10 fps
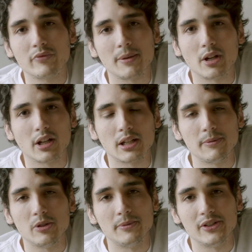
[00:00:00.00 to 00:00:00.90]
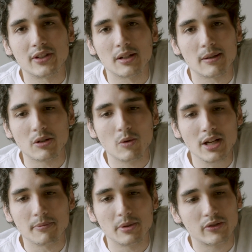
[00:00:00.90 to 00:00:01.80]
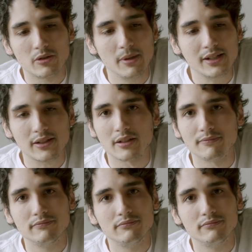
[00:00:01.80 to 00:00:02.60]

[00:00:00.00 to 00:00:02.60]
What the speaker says: I'm not gonna give you a visa. And I'm like, why? Because you're Mexican.